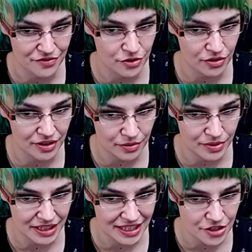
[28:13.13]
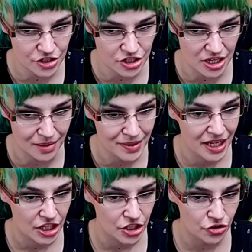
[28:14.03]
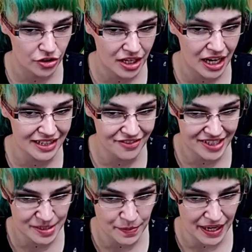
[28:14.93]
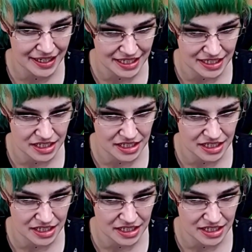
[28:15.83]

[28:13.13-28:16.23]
If you're in a relationship, you're kind of expected